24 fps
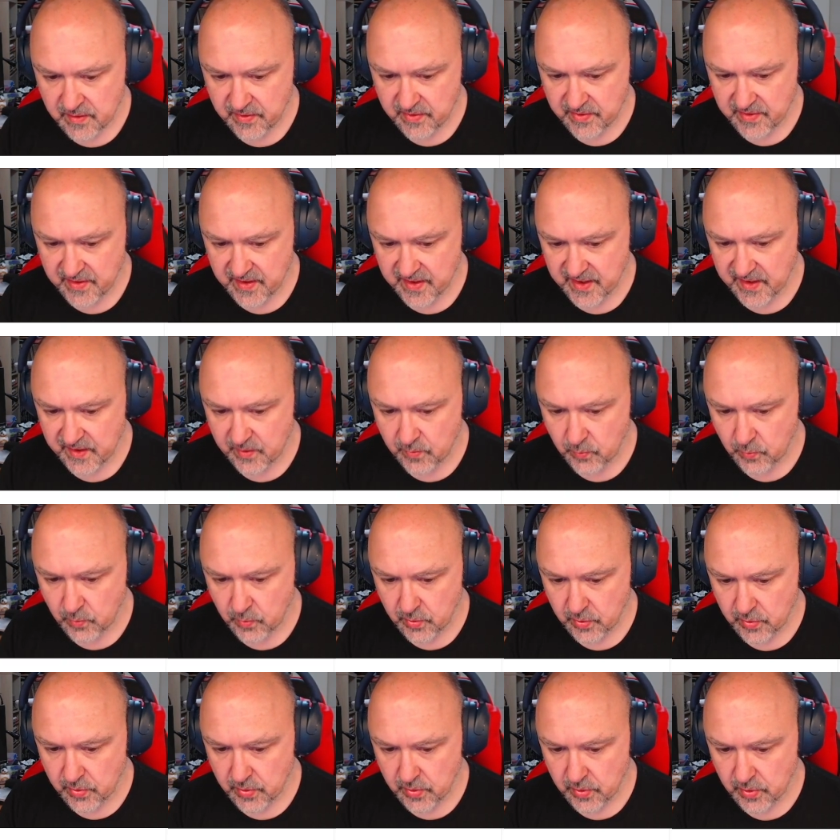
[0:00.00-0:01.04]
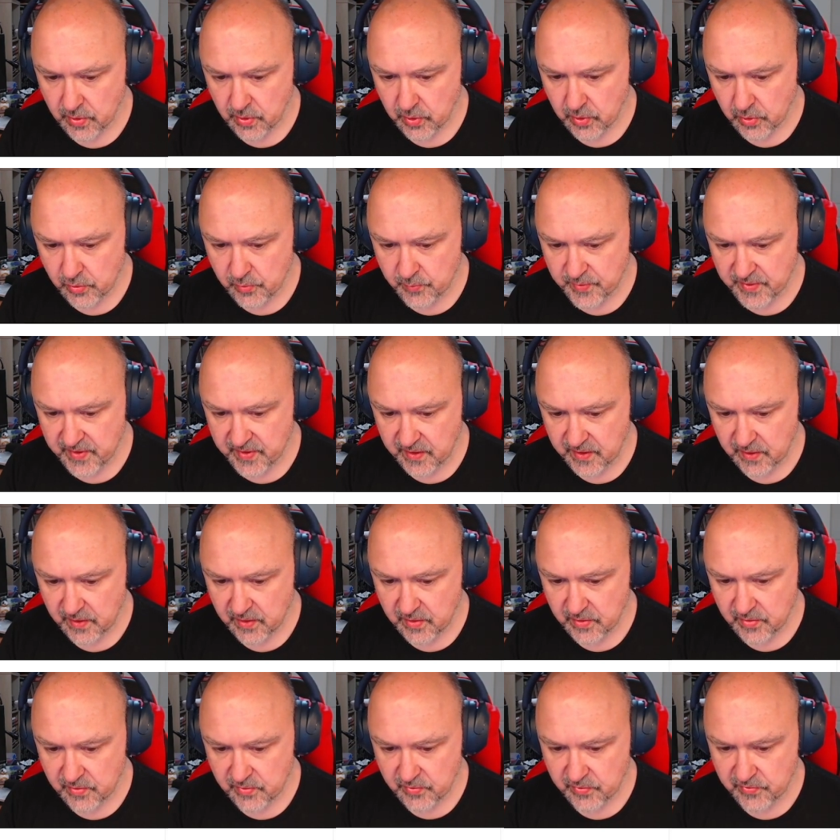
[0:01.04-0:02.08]
They were hoping
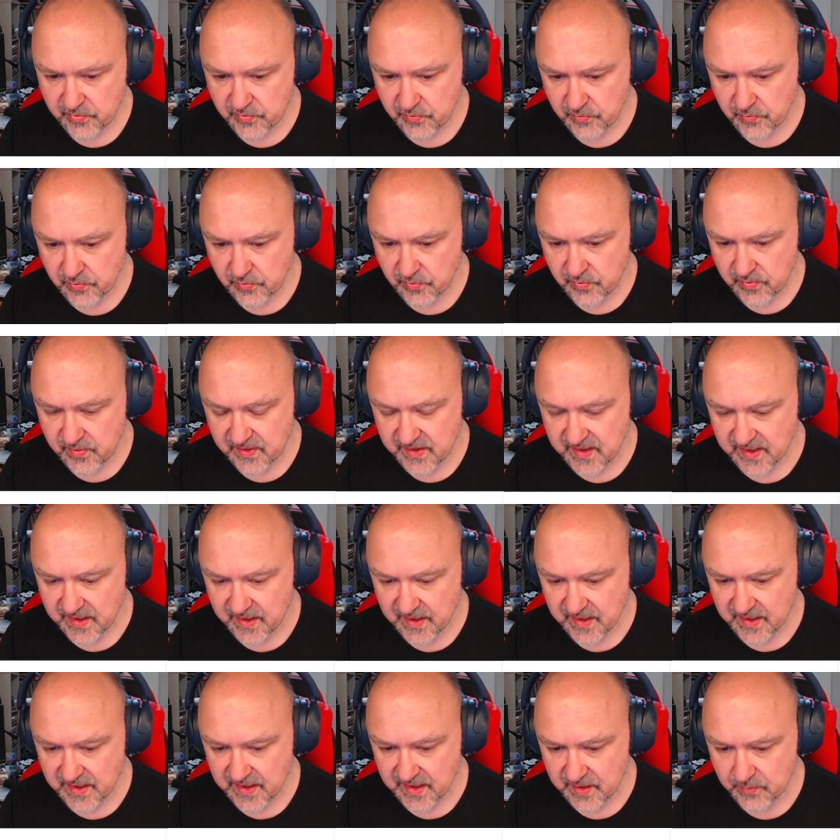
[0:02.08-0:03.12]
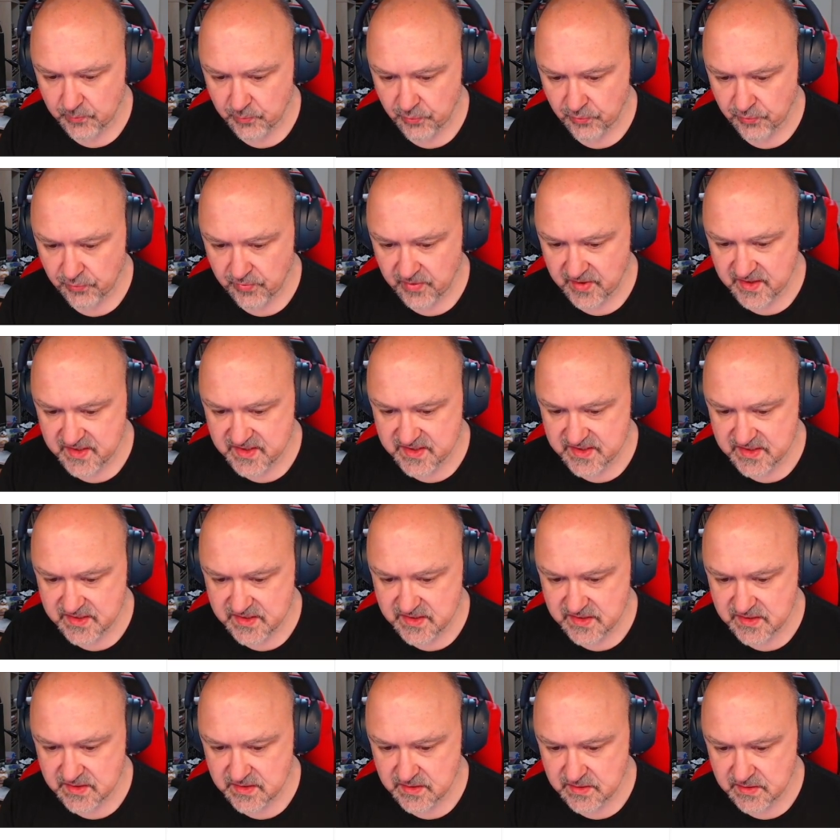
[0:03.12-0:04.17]
to get a
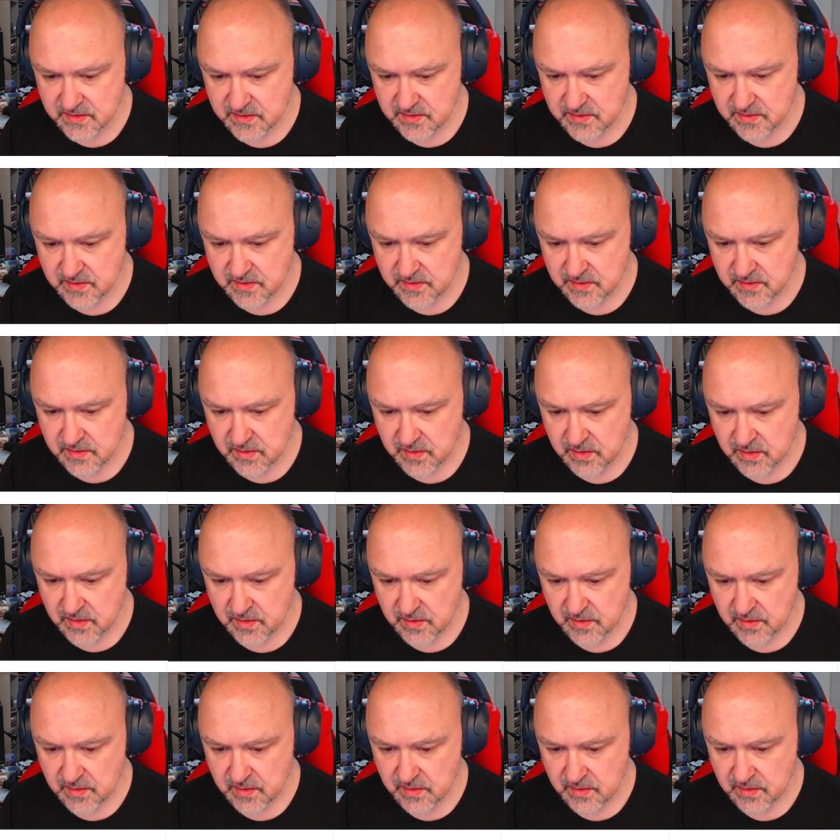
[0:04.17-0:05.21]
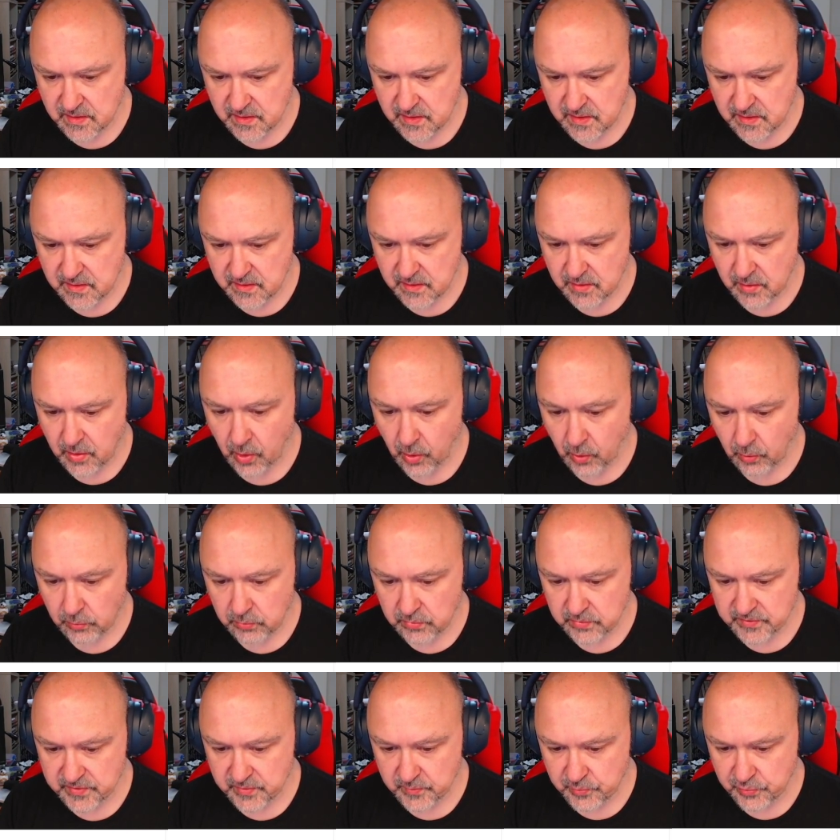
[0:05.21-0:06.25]
priest, an
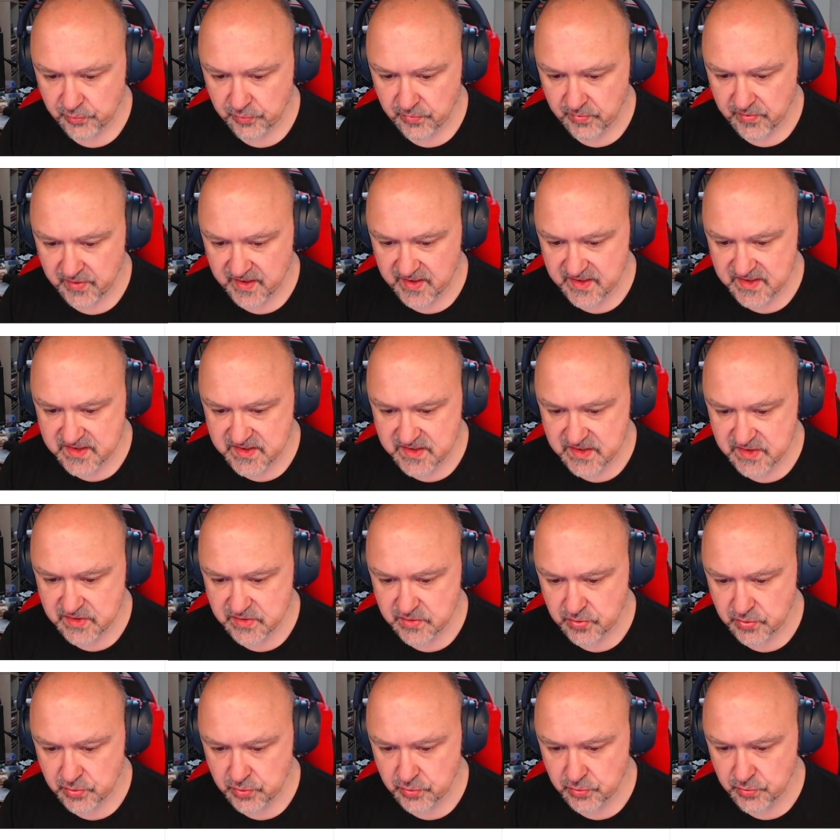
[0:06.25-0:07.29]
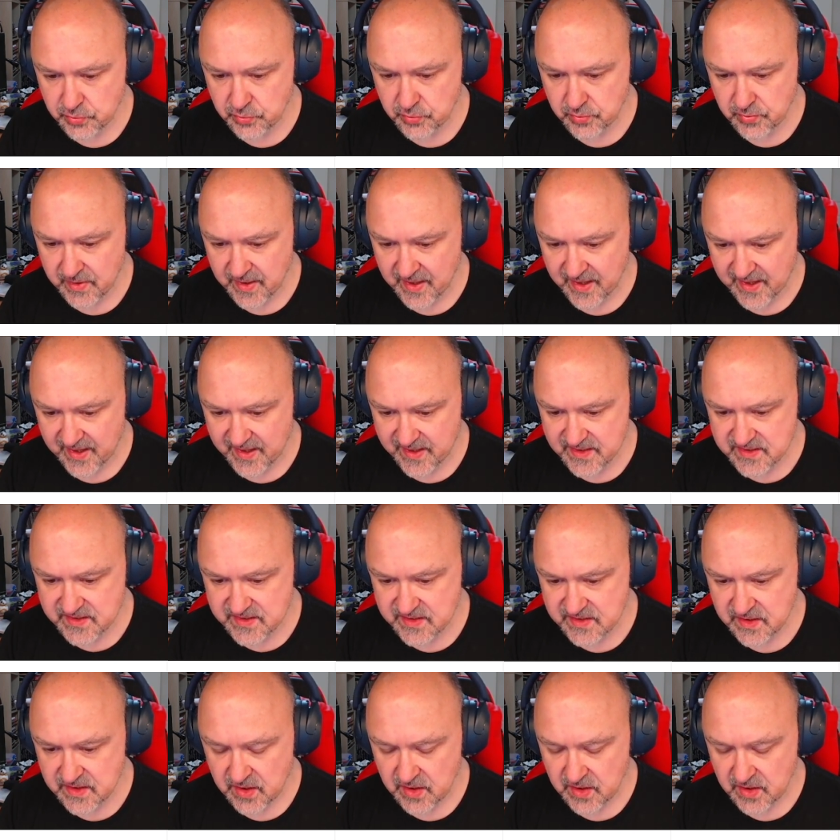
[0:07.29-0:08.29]
old priest who has